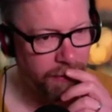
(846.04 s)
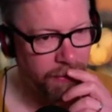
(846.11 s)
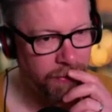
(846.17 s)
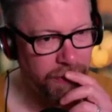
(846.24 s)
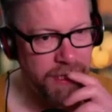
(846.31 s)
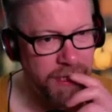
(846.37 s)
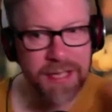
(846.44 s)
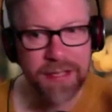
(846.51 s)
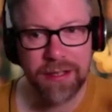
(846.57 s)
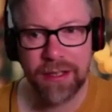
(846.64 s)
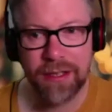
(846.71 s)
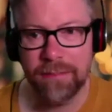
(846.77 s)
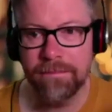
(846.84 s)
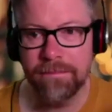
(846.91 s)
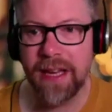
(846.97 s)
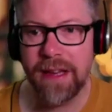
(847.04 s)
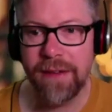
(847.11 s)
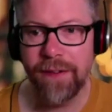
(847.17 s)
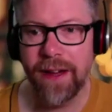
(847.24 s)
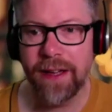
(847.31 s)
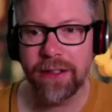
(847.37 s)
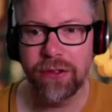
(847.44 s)
all these
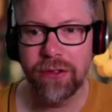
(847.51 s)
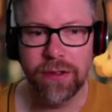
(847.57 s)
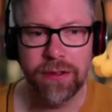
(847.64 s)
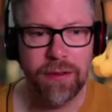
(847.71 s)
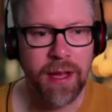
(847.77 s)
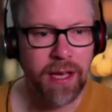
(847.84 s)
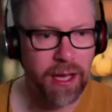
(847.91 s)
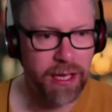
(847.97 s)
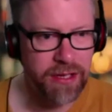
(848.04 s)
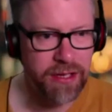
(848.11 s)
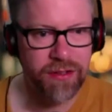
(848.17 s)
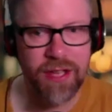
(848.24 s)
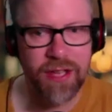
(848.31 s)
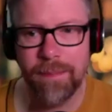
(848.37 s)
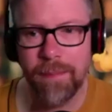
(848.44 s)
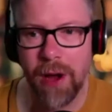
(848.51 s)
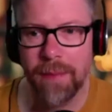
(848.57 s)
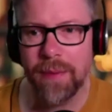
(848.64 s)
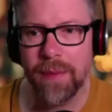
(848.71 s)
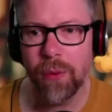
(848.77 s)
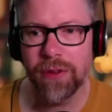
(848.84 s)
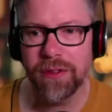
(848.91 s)
manufacturers, like you said,
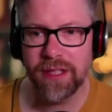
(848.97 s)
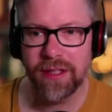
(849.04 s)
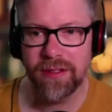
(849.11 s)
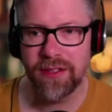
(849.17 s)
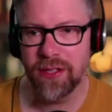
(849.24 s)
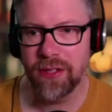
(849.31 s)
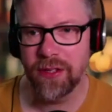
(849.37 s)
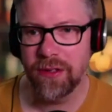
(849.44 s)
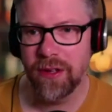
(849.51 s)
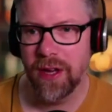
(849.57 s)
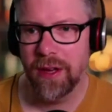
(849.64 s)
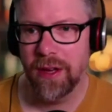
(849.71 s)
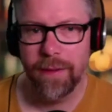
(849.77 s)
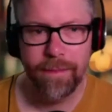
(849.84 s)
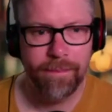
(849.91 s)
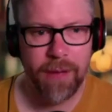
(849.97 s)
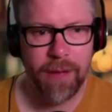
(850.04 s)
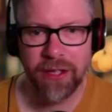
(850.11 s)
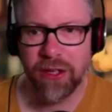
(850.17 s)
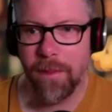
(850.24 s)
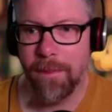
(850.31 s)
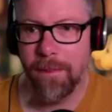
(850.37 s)
might be wanting to,
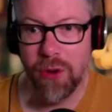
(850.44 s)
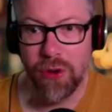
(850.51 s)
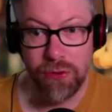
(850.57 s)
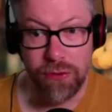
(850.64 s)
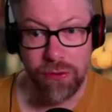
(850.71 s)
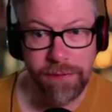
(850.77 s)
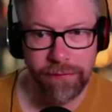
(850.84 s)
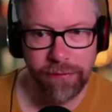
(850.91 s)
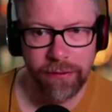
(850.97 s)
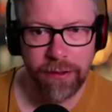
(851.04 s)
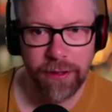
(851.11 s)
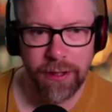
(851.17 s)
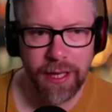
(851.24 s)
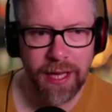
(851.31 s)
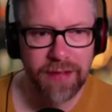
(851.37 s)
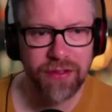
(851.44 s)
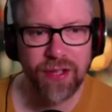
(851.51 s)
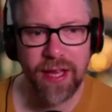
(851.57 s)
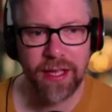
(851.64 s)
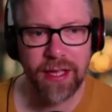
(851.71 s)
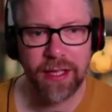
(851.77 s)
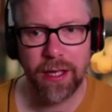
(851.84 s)
I don't know, move. Let's
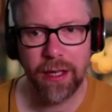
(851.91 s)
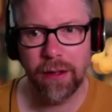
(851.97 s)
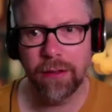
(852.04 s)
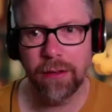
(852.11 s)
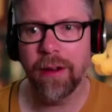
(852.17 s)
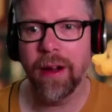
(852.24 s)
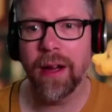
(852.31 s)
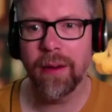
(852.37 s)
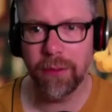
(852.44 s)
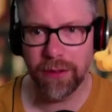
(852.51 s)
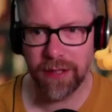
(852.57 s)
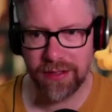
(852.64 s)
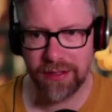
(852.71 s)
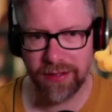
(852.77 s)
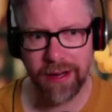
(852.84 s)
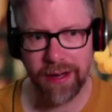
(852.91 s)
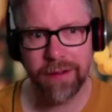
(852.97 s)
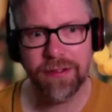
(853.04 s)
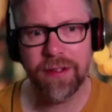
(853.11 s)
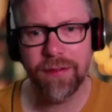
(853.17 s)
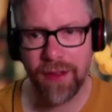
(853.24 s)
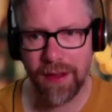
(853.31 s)
say they go, all right, well, these
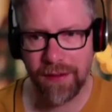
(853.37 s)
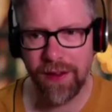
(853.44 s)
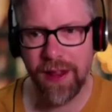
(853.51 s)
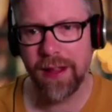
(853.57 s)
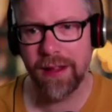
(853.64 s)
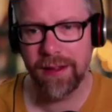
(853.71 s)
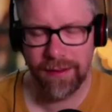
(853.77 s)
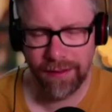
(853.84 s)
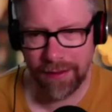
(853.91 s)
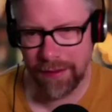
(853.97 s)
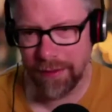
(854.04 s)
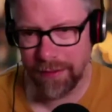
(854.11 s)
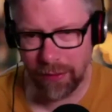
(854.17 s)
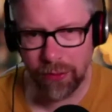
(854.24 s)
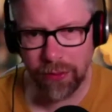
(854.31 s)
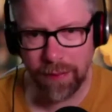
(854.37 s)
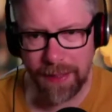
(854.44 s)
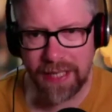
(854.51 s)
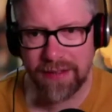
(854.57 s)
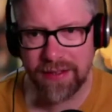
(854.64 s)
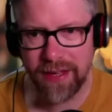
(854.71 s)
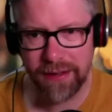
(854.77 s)
tariffs, if all the
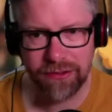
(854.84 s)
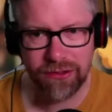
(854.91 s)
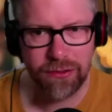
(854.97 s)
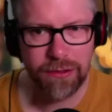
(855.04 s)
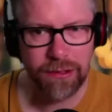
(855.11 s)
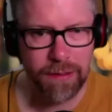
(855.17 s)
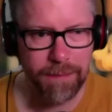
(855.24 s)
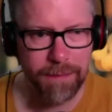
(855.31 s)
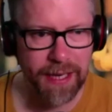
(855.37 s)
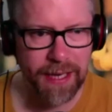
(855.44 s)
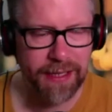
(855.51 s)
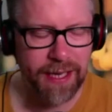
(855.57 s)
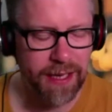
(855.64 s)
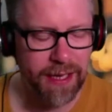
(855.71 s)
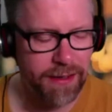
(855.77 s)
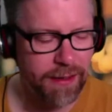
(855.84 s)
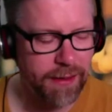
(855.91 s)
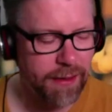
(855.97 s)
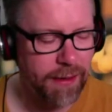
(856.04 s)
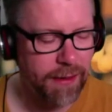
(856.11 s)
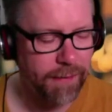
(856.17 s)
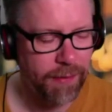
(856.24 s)
big tariffs do come back in,
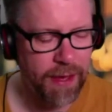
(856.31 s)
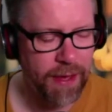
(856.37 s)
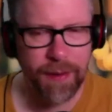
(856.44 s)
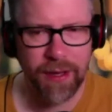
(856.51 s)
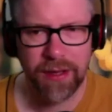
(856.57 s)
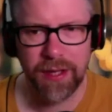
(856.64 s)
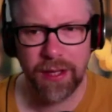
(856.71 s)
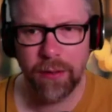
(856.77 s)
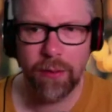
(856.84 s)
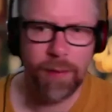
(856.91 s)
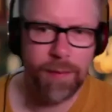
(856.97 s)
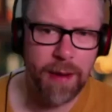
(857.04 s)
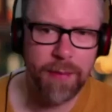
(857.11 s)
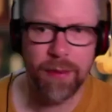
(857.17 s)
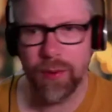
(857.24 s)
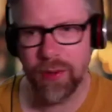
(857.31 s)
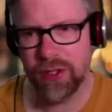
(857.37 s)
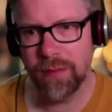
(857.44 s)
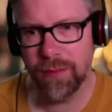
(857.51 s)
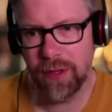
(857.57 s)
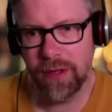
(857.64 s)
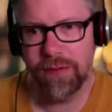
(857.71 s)
they might think, oh, well, maybe we
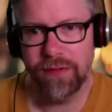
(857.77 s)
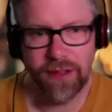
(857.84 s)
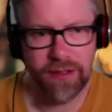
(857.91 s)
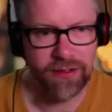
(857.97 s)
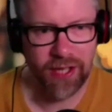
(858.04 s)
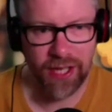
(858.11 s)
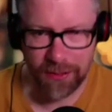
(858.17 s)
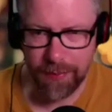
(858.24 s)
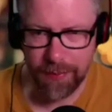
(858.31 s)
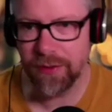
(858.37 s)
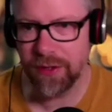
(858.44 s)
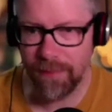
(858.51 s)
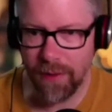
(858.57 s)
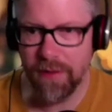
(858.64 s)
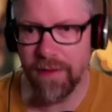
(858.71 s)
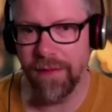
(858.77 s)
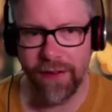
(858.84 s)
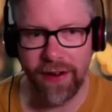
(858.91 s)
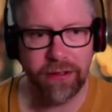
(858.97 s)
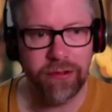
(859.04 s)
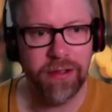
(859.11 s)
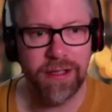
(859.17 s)
should move to the States. Maybe we should move a
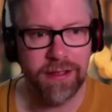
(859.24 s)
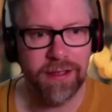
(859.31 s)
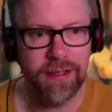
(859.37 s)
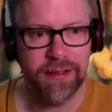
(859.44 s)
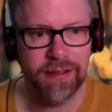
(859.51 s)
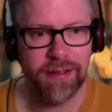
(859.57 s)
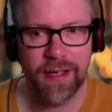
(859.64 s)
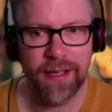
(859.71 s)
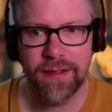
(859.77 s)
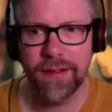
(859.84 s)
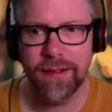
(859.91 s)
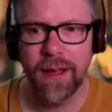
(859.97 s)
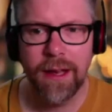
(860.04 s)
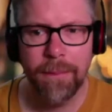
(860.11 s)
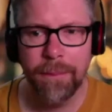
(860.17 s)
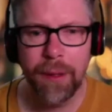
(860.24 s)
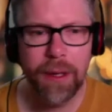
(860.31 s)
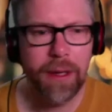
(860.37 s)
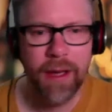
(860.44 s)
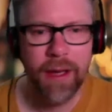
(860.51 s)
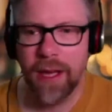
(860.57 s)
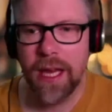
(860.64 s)
factory into the States.
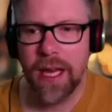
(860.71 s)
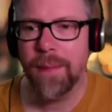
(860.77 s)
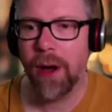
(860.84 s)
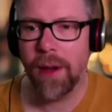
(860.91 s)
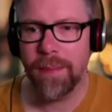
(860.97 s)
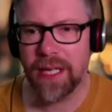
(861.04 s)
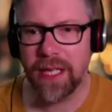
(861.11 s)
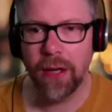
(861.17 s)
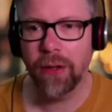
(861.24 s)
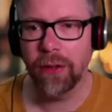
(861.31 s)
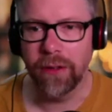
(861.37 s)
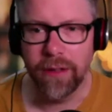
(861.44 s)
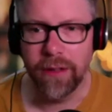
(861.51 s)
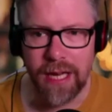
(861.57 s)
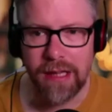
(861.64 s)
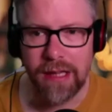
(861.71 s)
But he might be gone